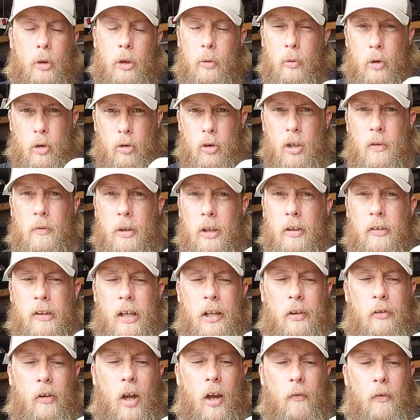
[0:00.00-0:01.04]
When you retrieve it, it
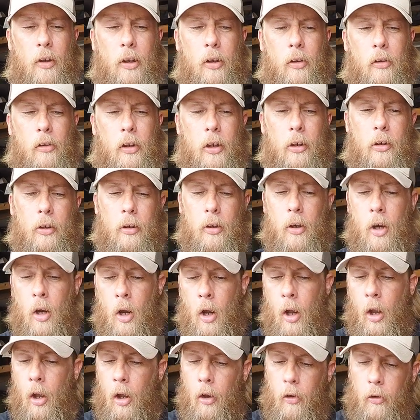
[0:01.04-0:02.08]
takes off and goes under.
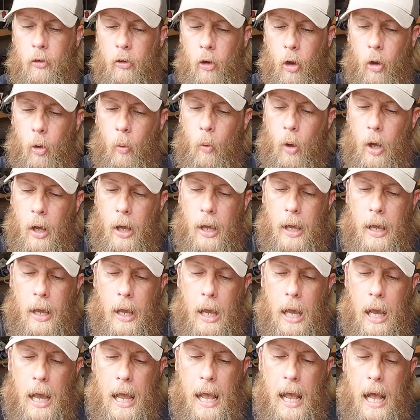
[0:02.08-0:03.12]
So
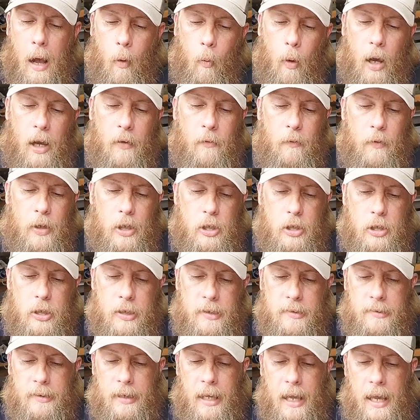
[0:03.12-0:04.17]
how I fish
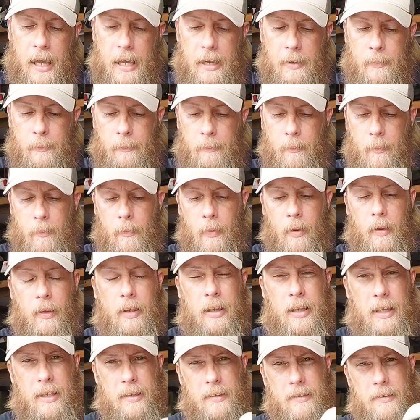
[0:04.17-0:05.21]
this guy
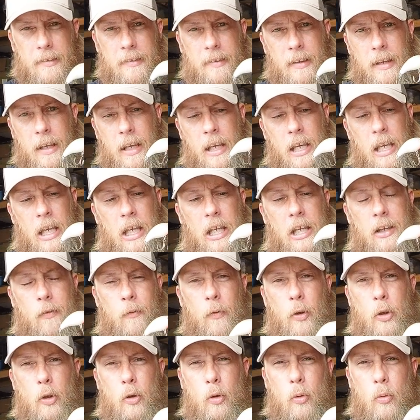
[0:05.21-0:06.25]
is,
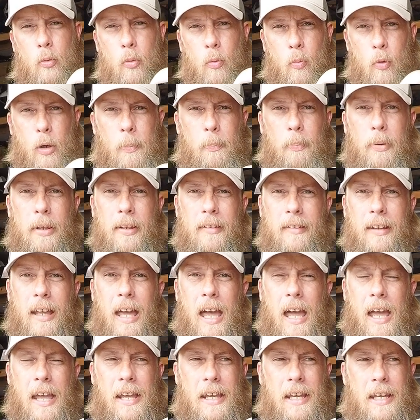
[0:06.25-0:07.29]
if you rip this
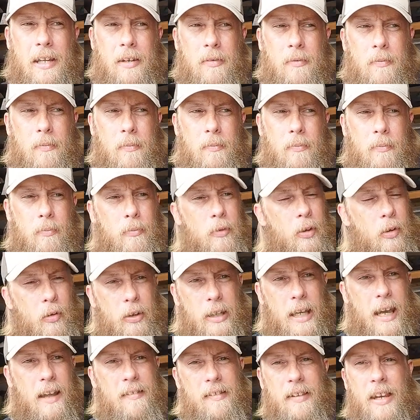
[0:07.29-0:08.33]
guy in, you
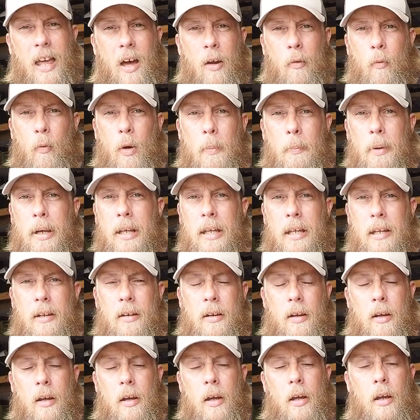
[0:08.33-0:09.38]
cast it out and rip it in
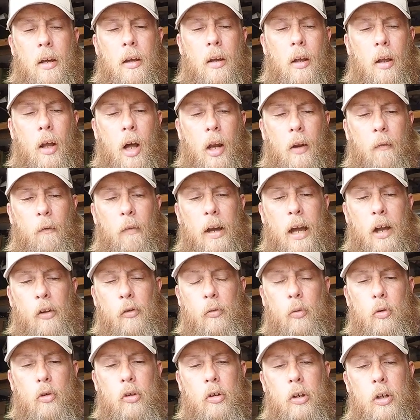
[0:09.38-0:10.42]
on a
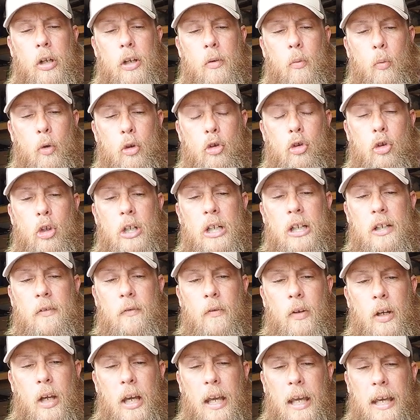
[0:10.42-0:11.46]
fast
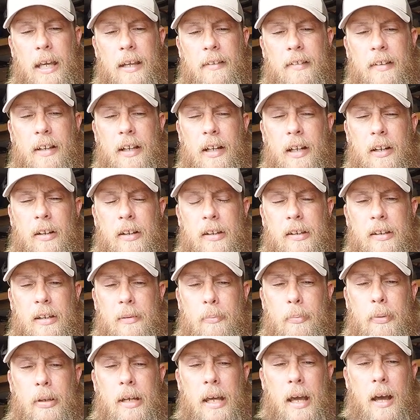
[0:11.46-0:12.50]
retrieve, it's gonna
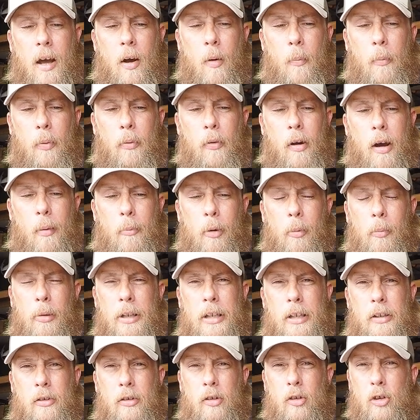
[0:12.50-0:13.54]
dip down
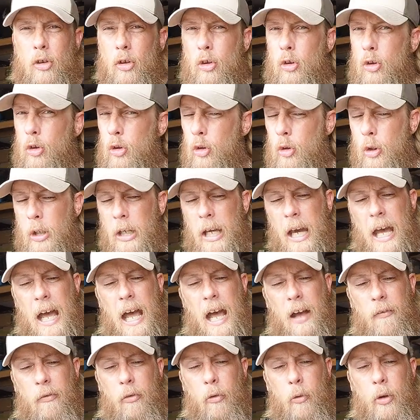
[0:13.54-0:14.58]
probably
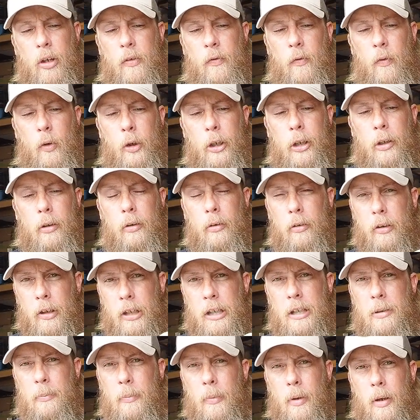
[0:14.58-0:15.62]
2.5 to 3 foot
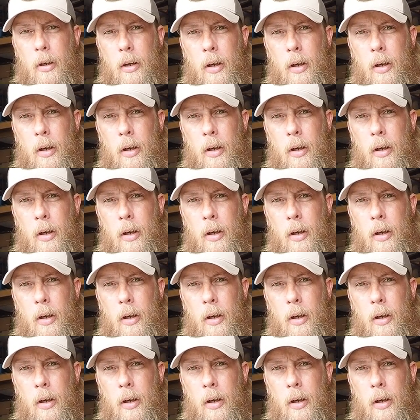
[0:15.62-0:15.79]
deep.